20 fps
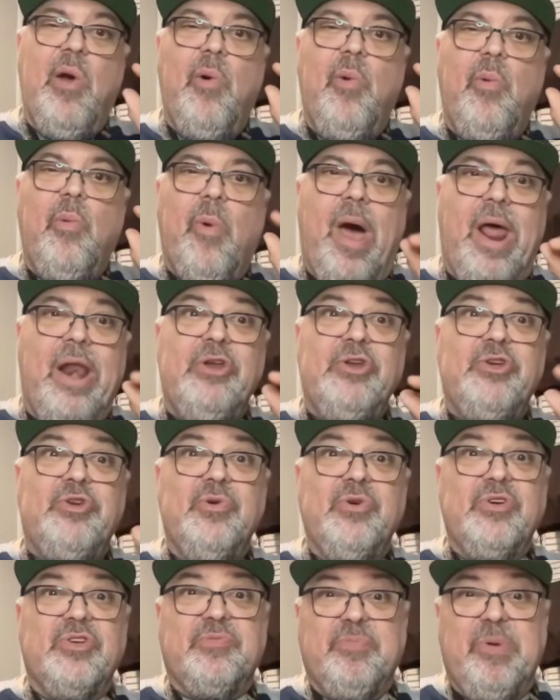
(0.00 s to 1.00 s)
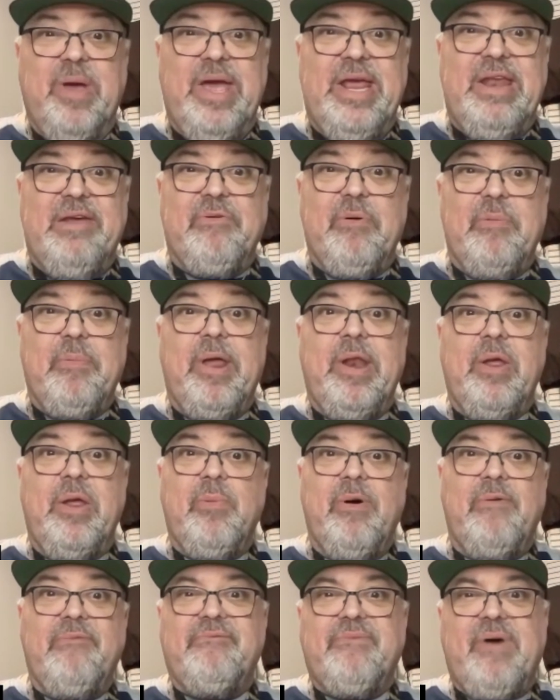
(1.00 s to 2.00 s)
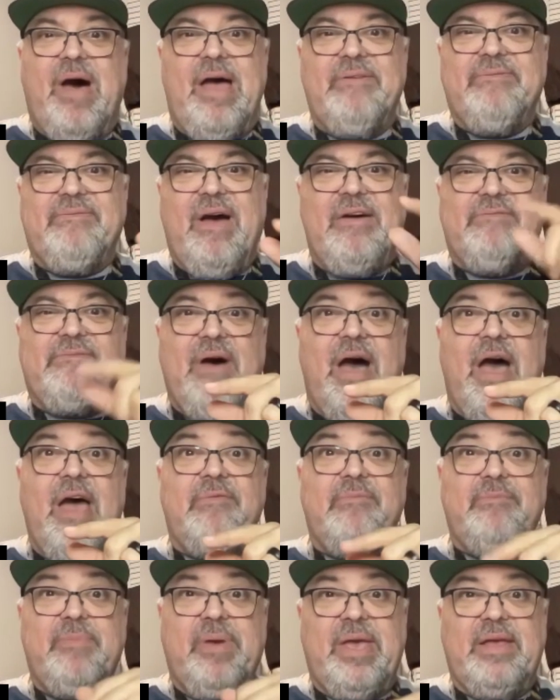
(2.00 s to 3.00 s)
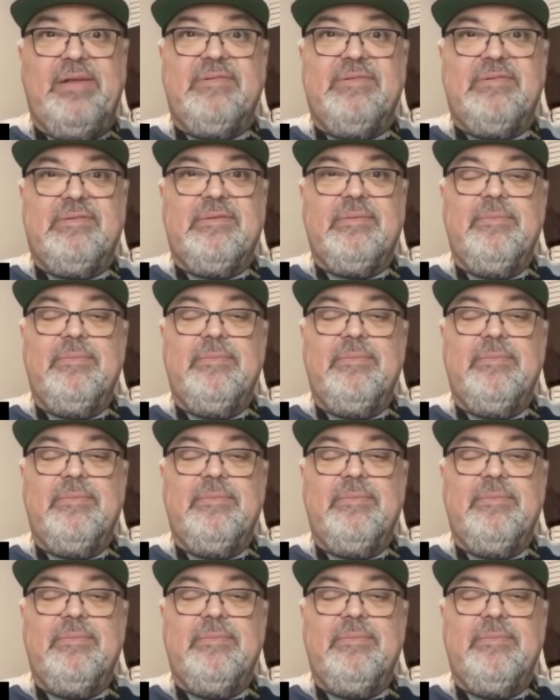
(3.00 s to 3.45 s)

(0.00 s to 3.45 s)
Why don't you explain to everybody what 555 means?